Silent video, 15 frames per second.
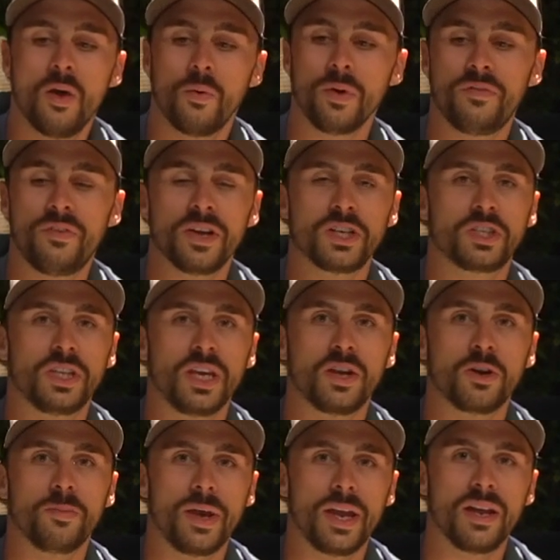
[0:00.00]
We fish the
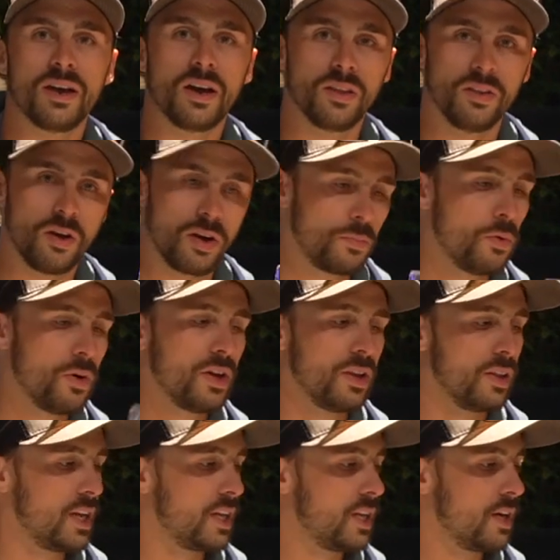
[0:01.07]
Inner Bay on Long Point
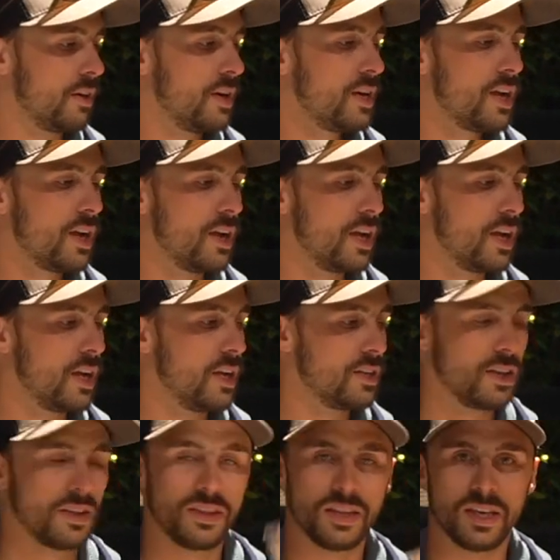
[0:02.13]
on Lake Erie, and
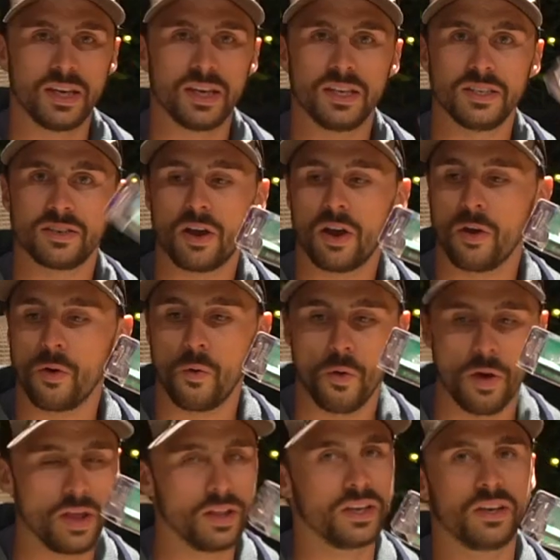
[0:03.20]
these are
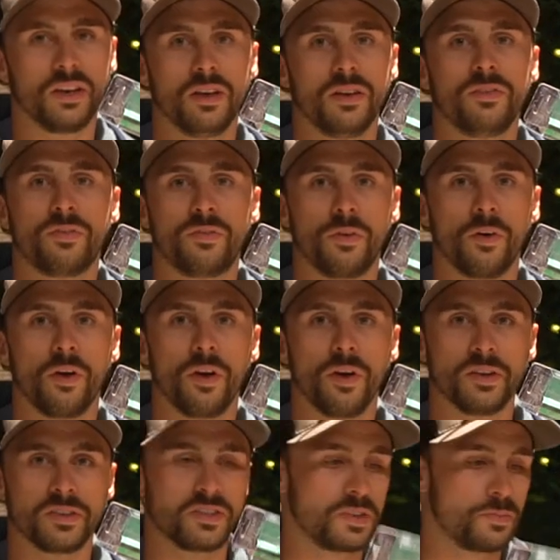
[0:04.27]
really good
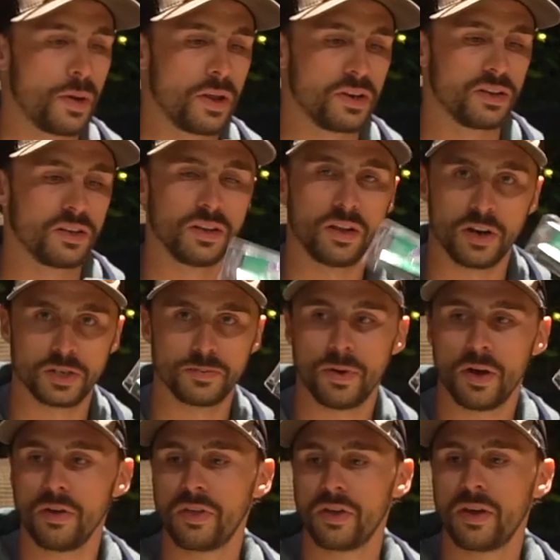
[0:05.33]
for suspended
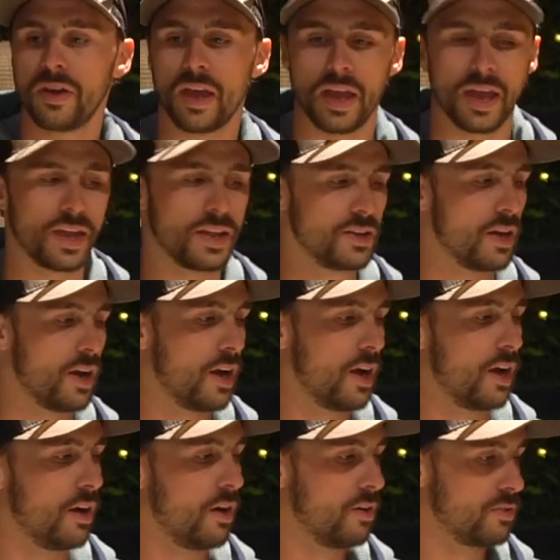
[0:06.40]
largemouth and
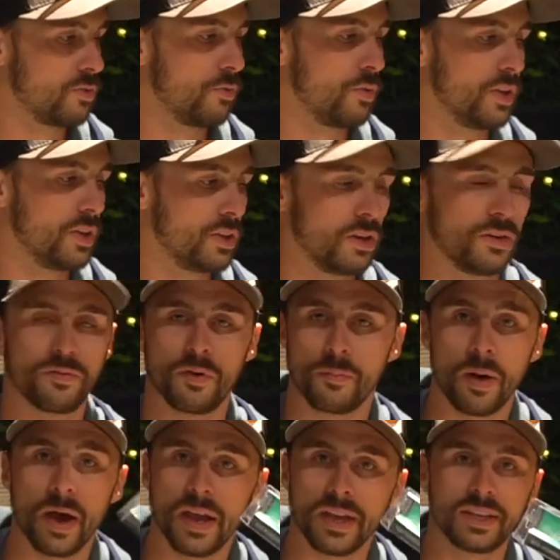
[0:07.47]
also really good for
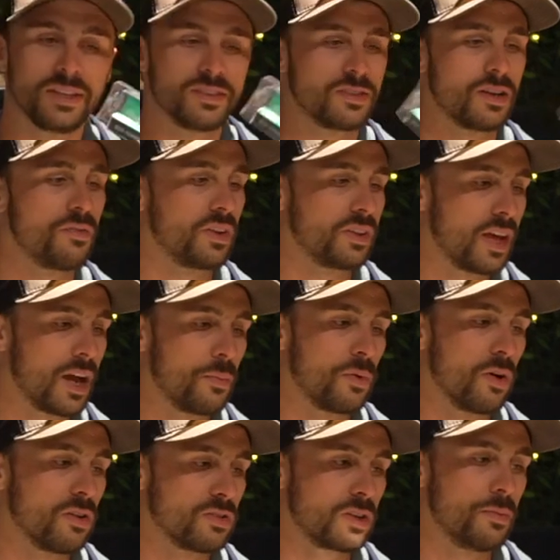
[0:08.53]
pike and stuff like that. And
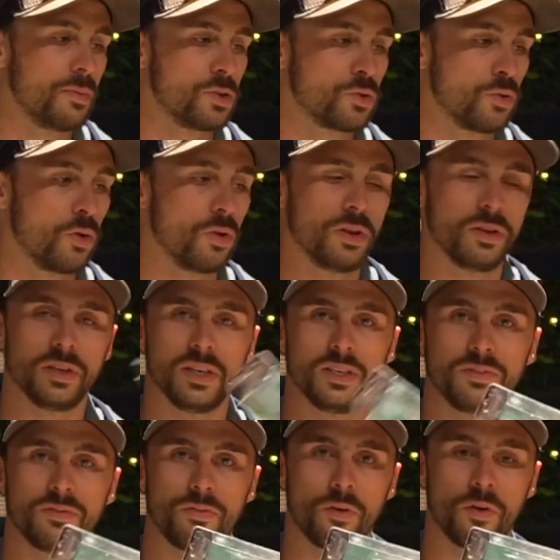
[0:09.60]
we're also gonna be trolling
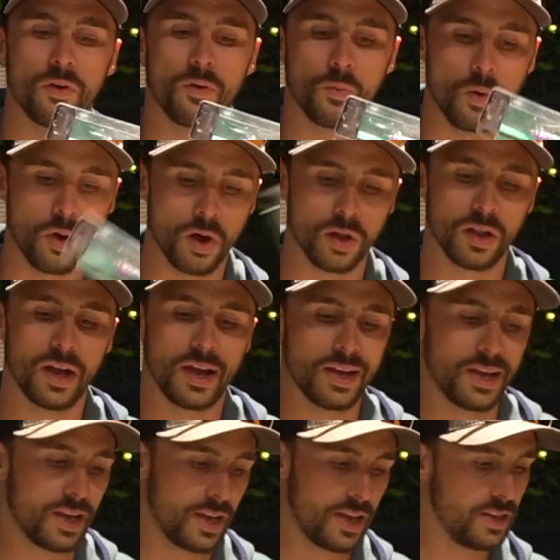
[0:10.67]
these for
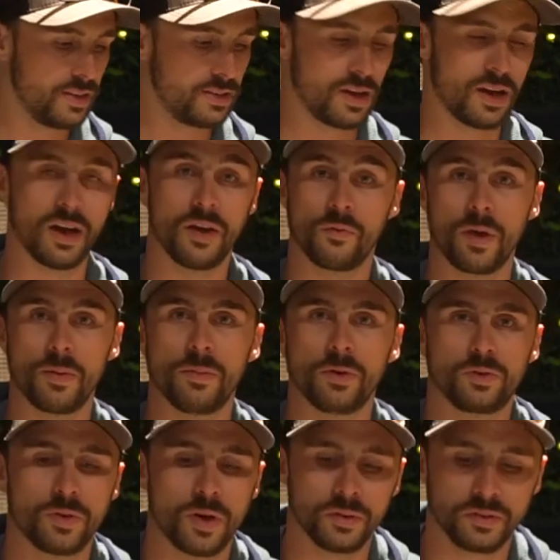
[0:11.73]
walleye and rainbow
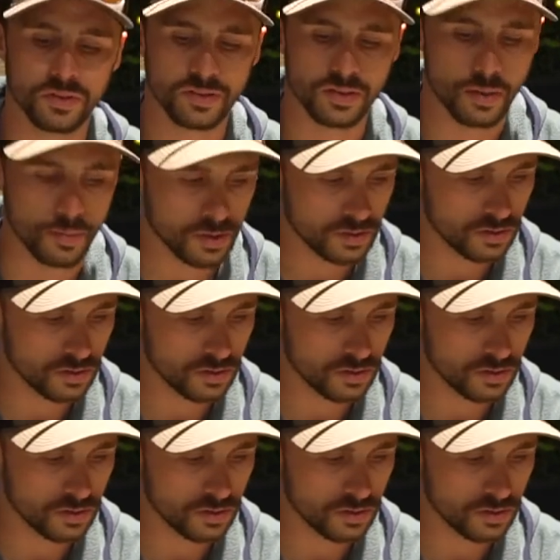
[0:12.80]
trout this summer.